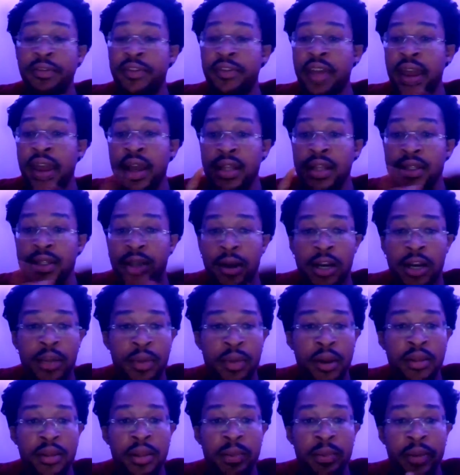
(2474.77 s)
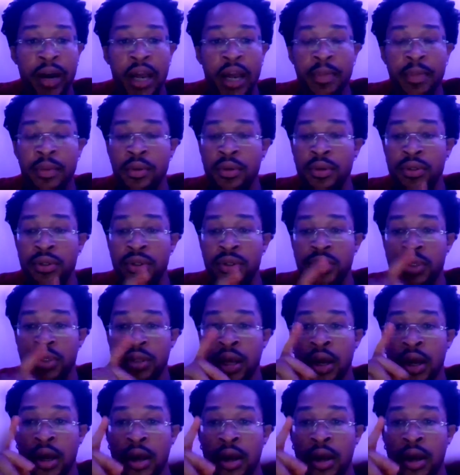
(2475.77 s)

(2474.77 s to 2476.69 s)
vague and talk about the Bible's